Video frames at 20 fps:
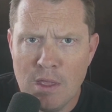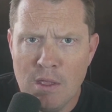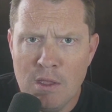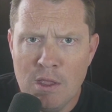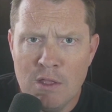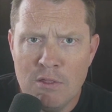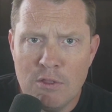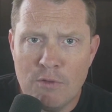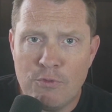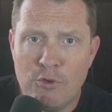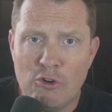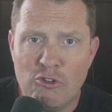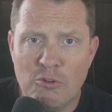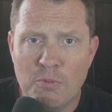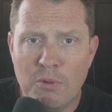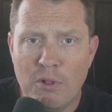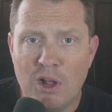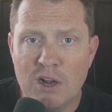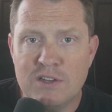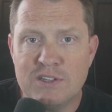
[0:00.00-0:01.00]
The future
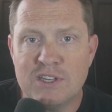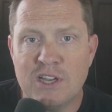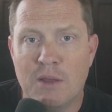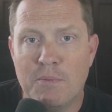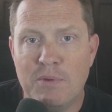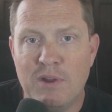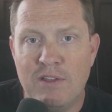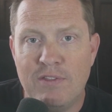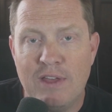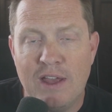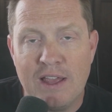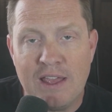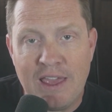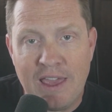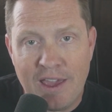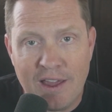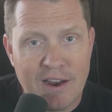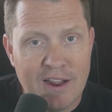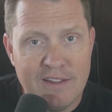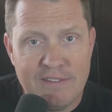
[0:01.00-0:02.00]
belongs to a company that
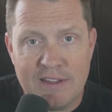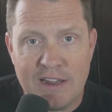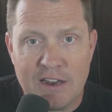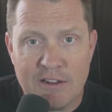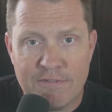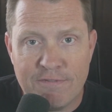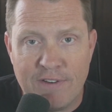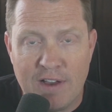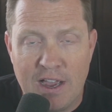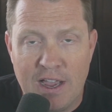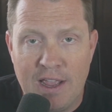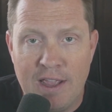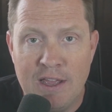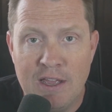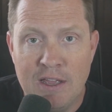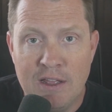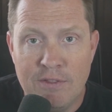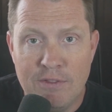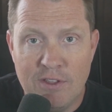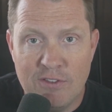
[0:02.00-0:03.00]
can identify
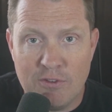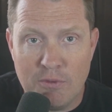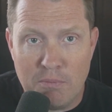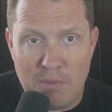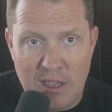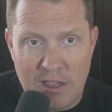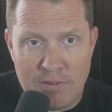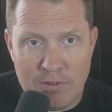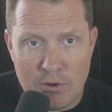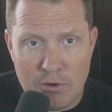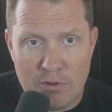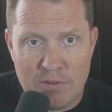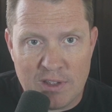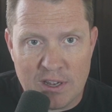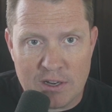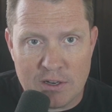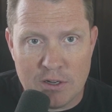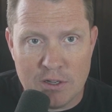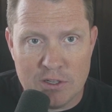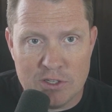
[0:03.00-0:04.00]
this amazing new
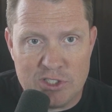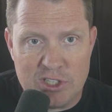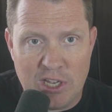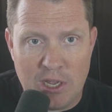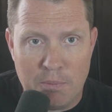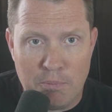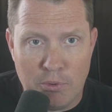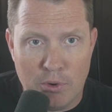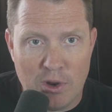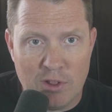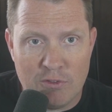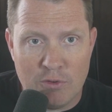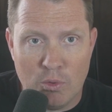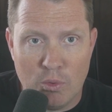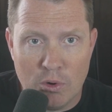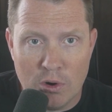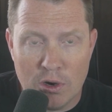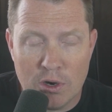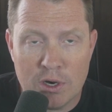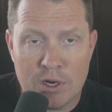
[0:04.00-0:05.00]
technology and put it to
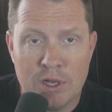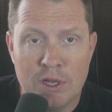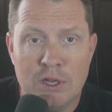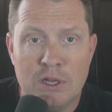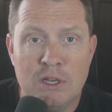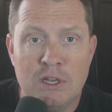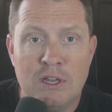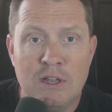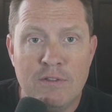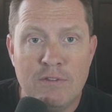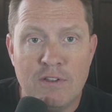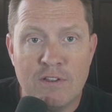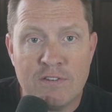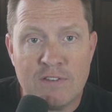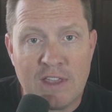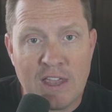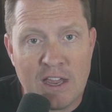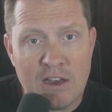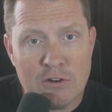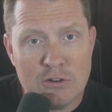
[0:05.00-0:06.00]
work. This
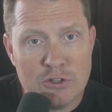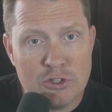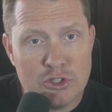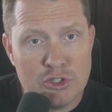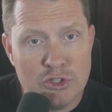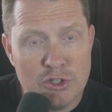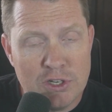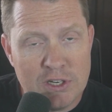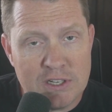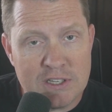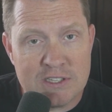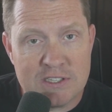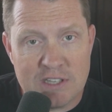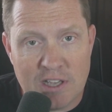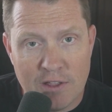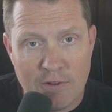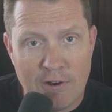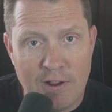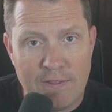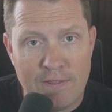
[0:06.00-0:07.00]
scandal should
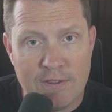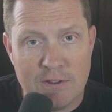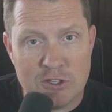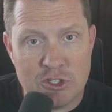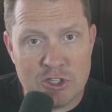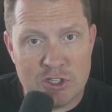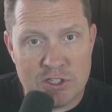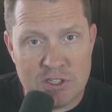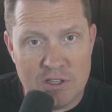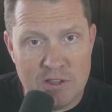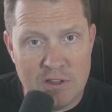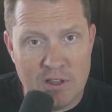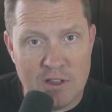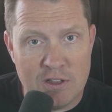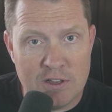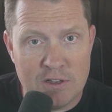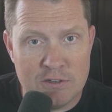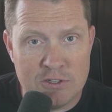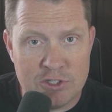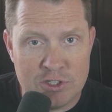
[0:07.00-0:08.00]
accelerate the, sh
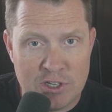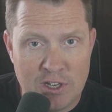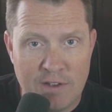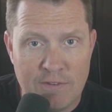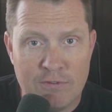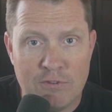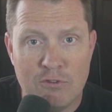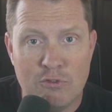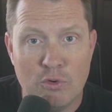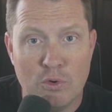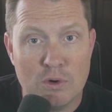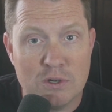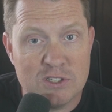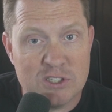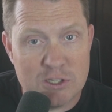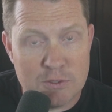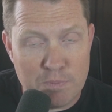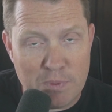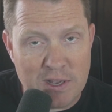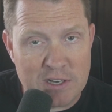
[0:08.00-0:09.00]
the shift towards
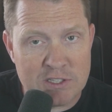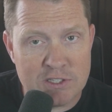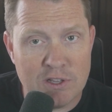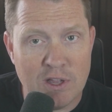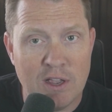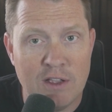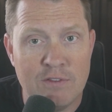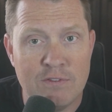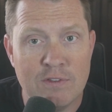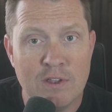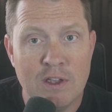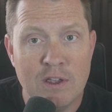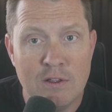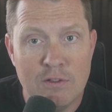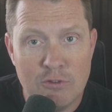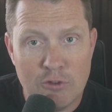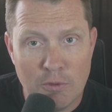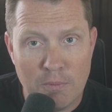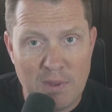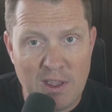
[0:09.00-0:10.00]
specialized
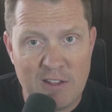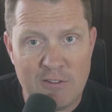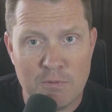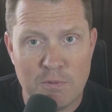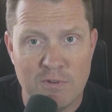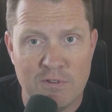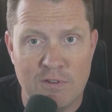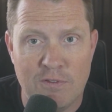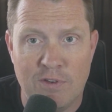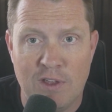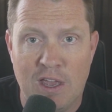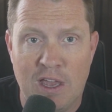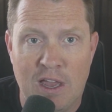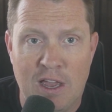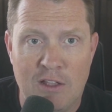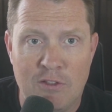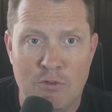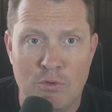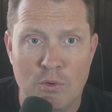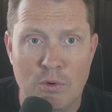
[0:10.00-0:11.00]
domain-specific A I
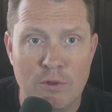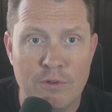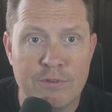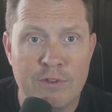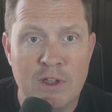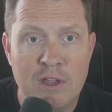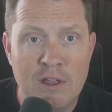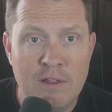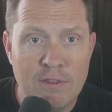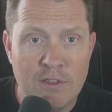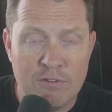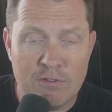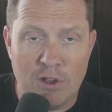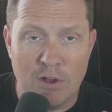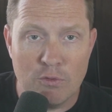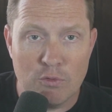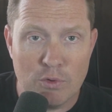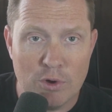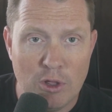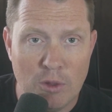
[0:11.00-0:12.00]
tools that
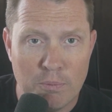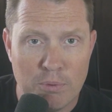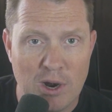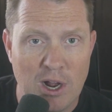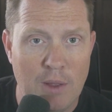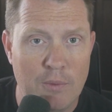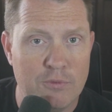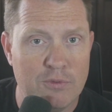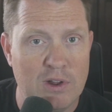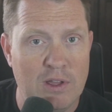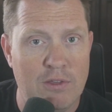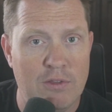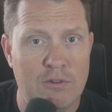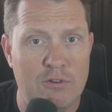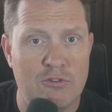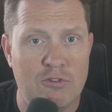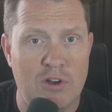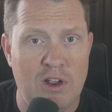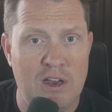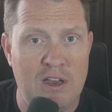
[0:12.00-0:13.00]
solve real problems rather than
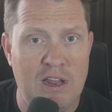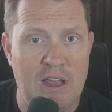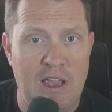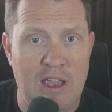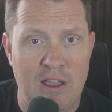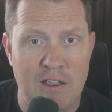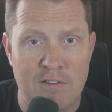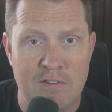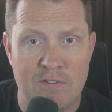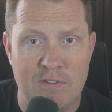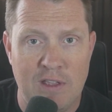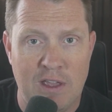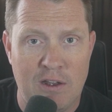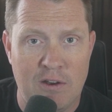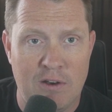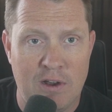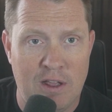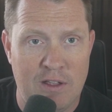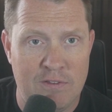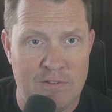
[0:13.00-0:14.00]
trying to ace
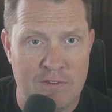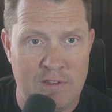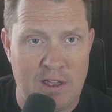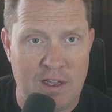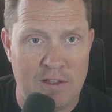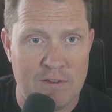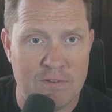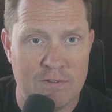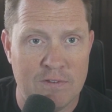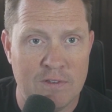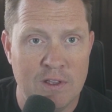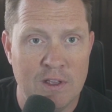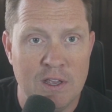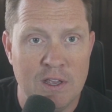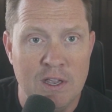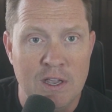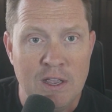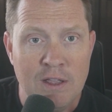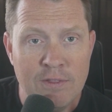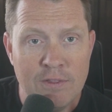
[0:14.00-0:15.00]
standardized tests.
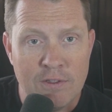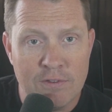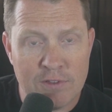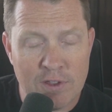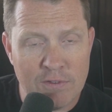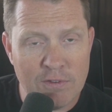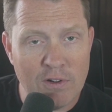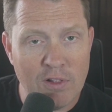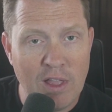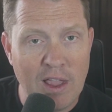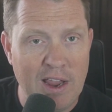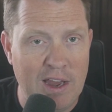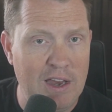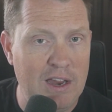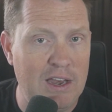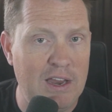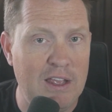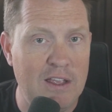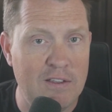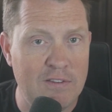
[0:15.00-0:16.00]
The silver
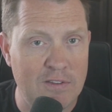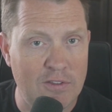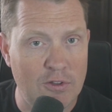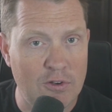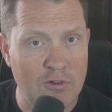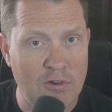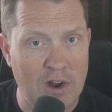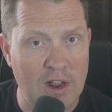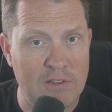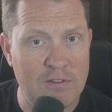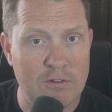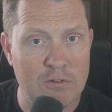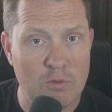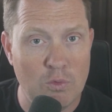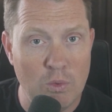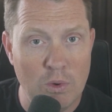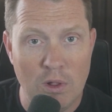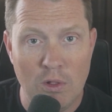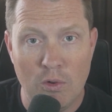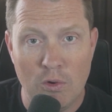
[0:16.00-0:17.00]
lining is that the crisis
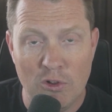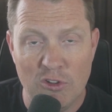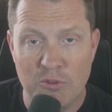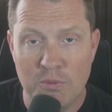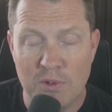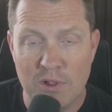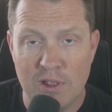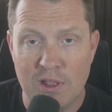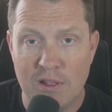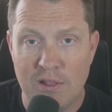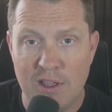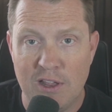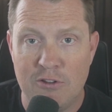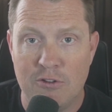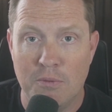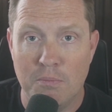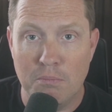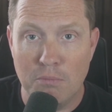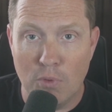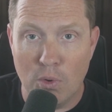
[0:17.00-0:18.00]
will ultimately lead to
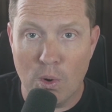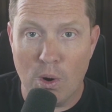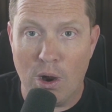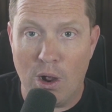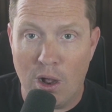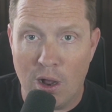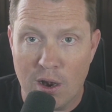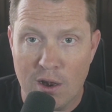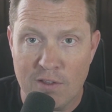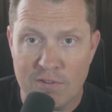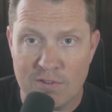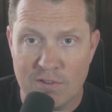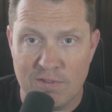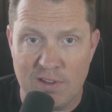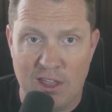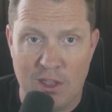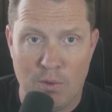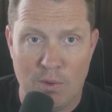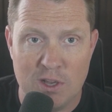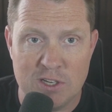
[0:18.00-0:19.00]
more honest
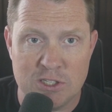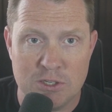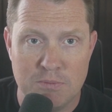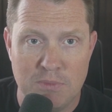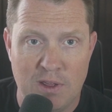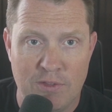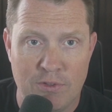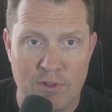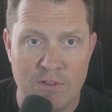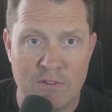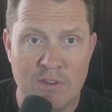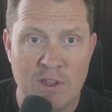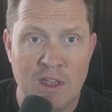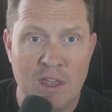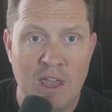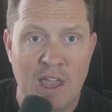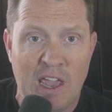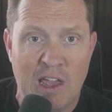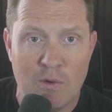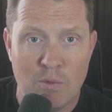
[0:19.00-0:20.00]
evaluation methods
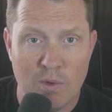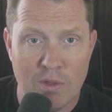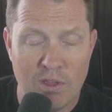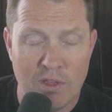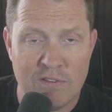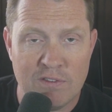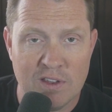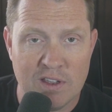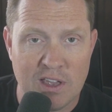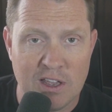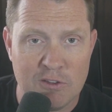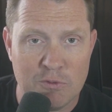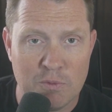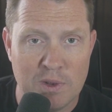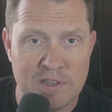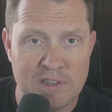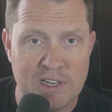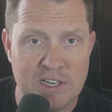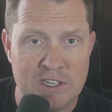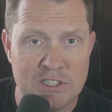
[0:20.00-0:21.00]
and realistic
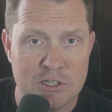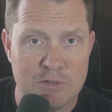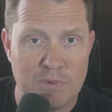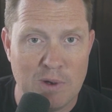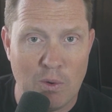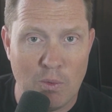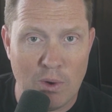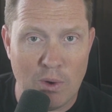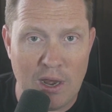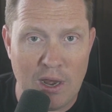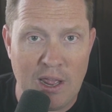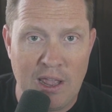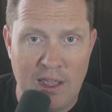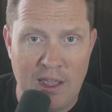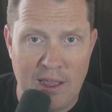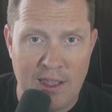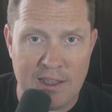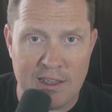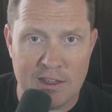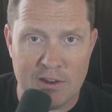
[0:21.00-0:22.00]
expectations about what A
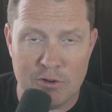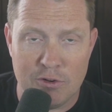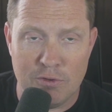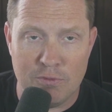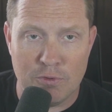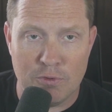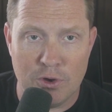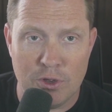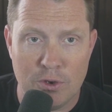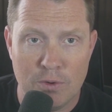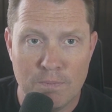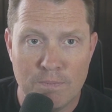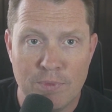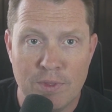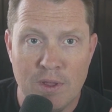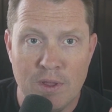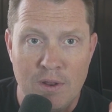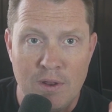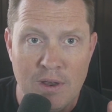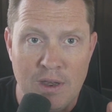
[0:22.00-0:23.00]
I can do for you.
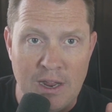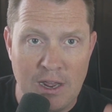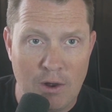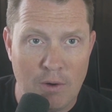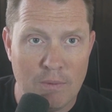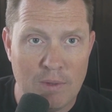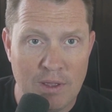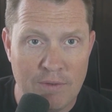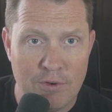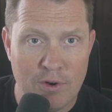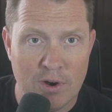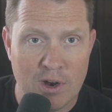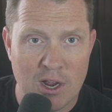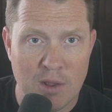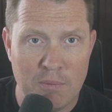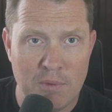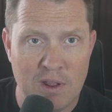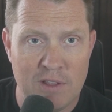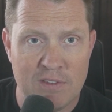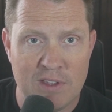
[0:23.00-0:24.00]
Now, if your
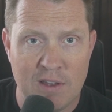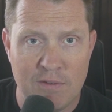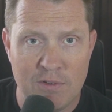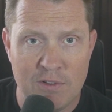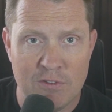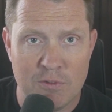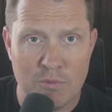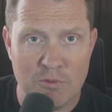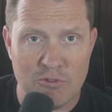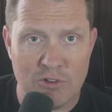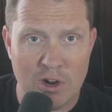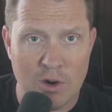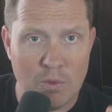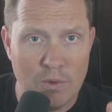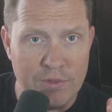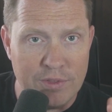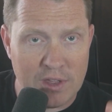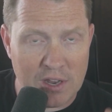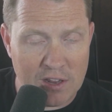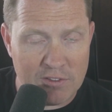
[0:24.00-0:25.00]
company is having some struggle
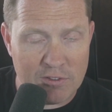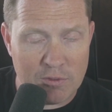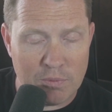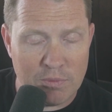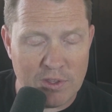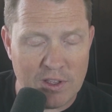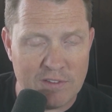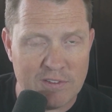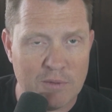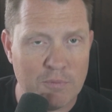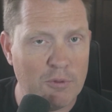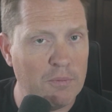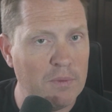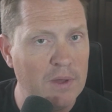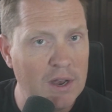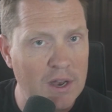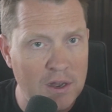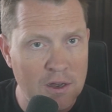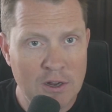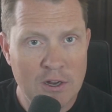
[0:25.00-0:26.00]
with getting some things
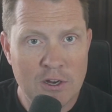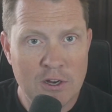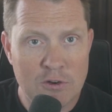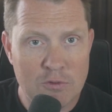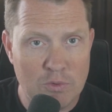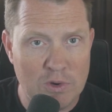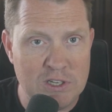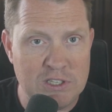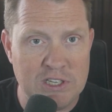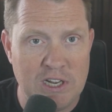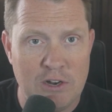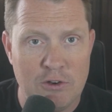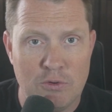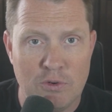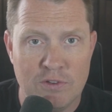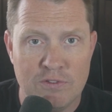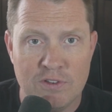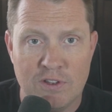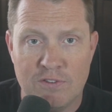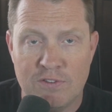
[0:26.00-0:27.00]
implemented, reach out to
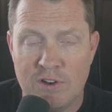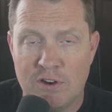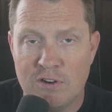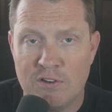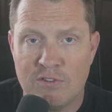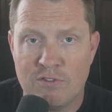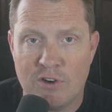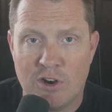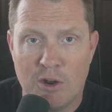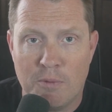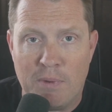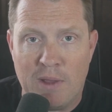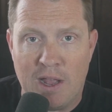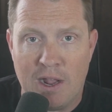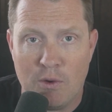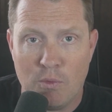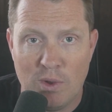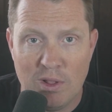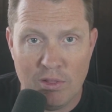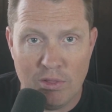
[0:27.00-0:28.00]
us because here at Startup Hack,
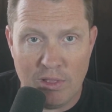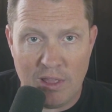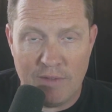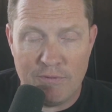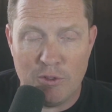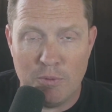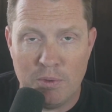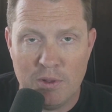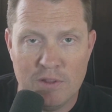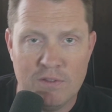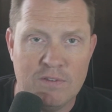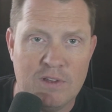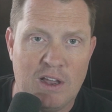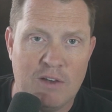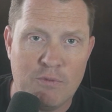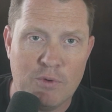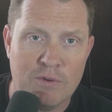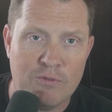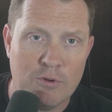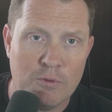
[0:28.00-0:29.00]
we love to build
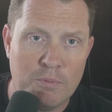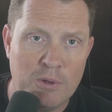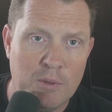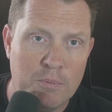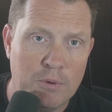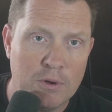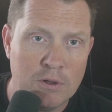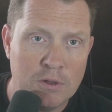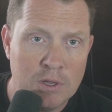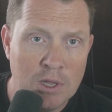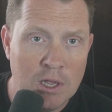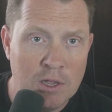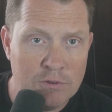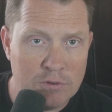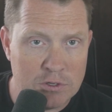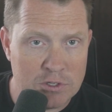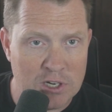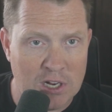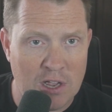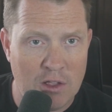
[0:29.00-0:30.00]
software for people. So
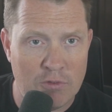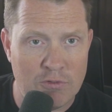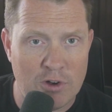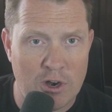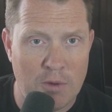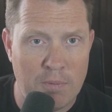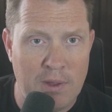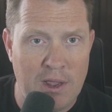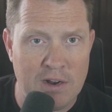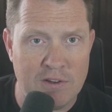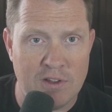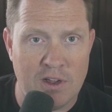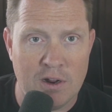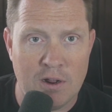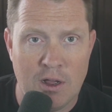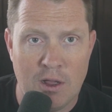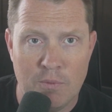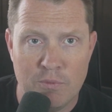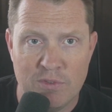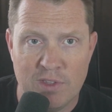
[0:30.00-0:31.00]
check out startup hack dot
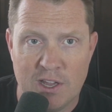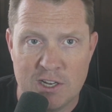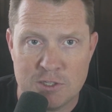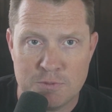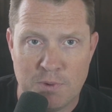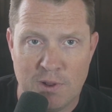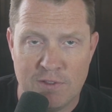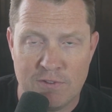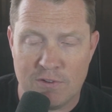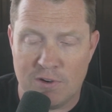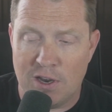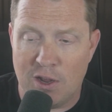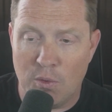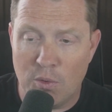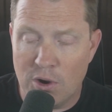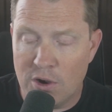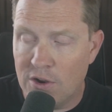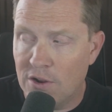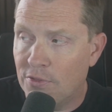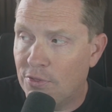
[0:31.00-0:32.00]
com slash Spencer. Now,
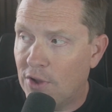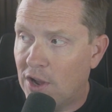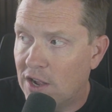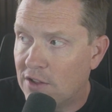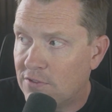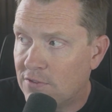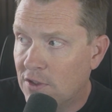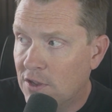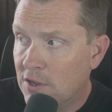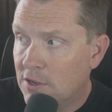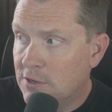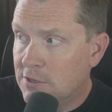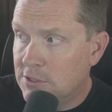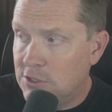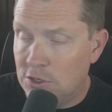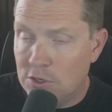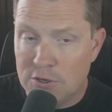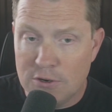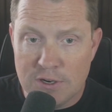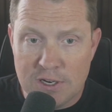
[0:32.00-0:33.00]
what are your thoughts? Do
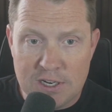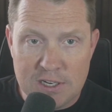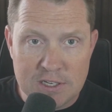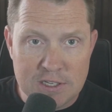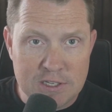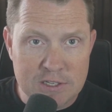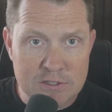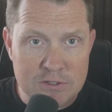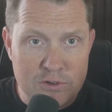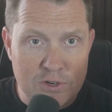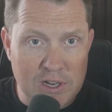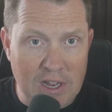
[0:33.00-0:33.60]
you agree? Do you disagree? I